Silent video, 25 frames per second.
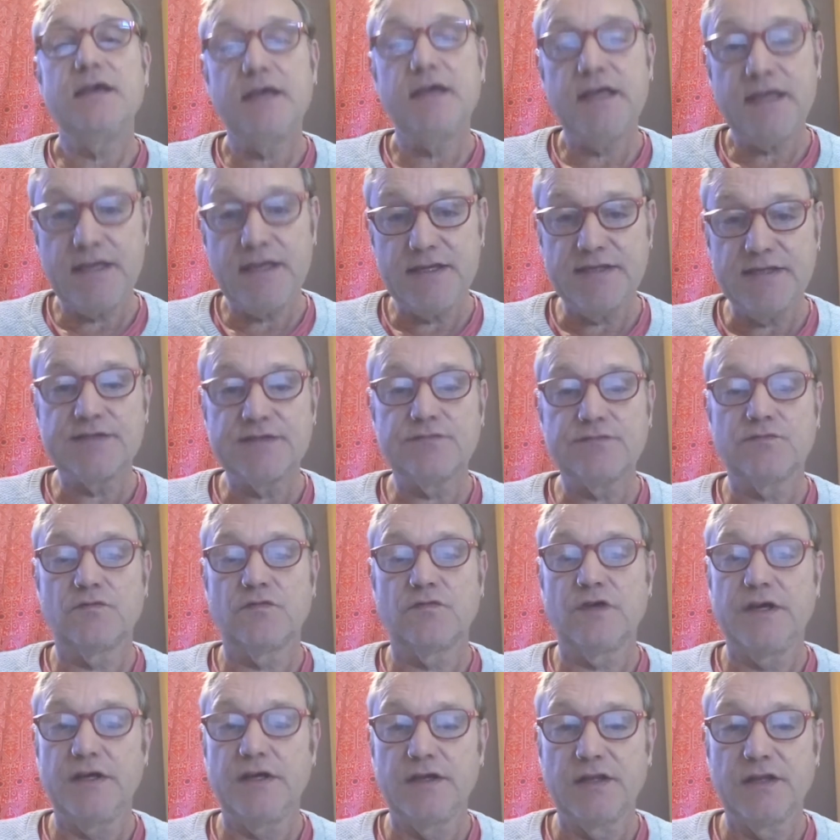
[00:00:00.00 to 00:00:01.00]
is
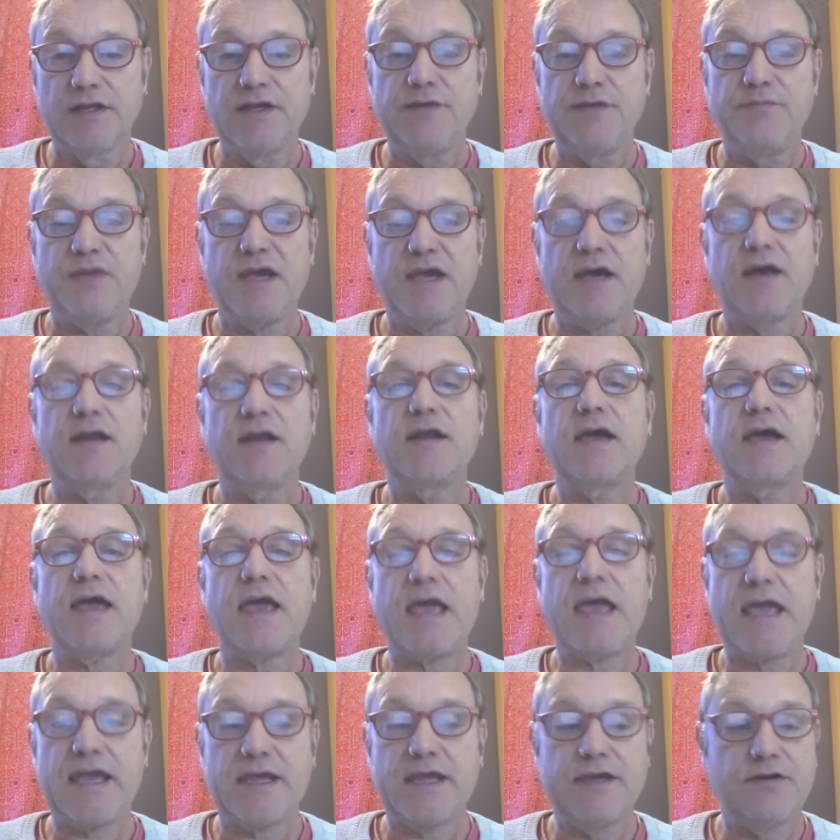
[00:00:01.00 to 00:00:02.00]
really about
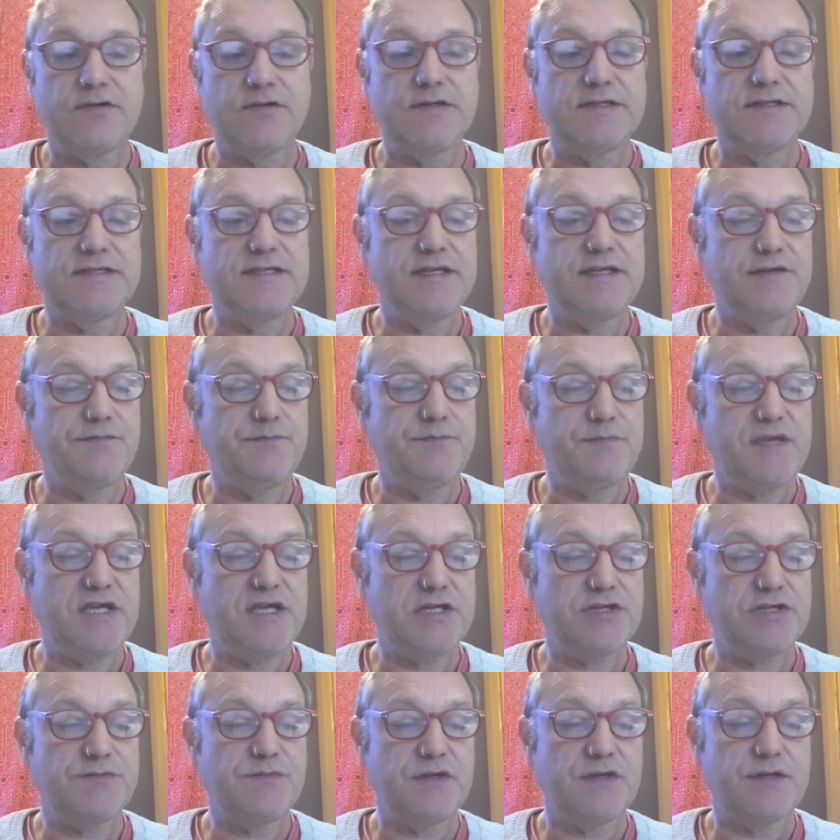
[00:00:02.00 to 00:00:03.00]
accuracy of
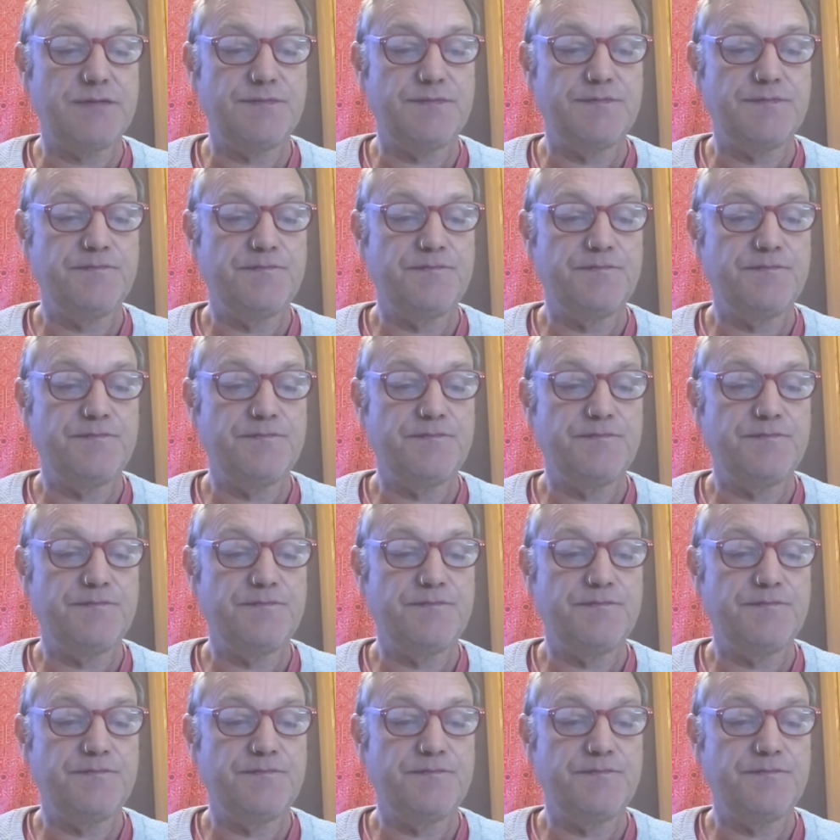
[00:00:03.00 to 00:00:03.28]
measurement.